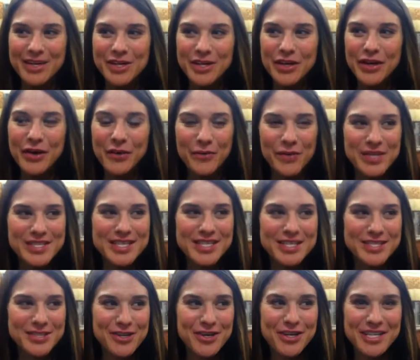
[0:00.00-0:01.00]
you know, once
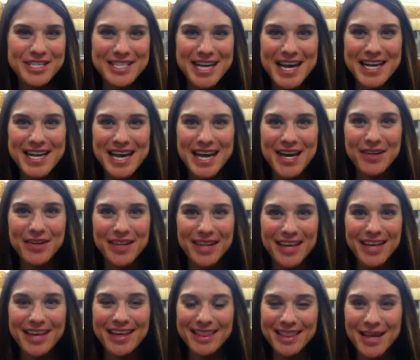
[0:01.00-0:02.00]
it started to die down,
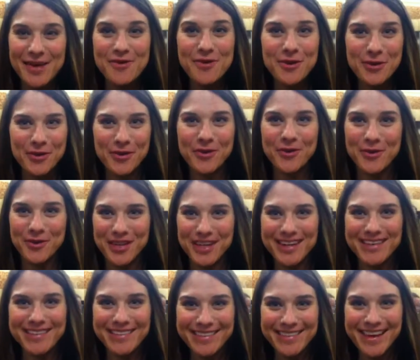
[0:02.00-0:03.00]
they were cold,
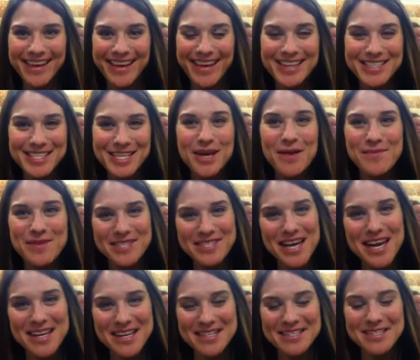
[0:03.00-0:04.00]
and they got to come
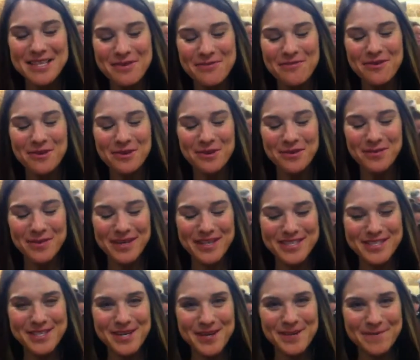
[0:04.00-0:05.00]
inside and sleep for a little
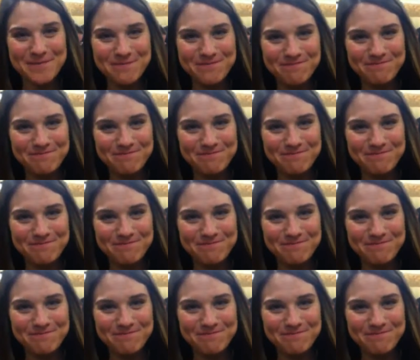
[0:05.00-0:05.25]
bit. So.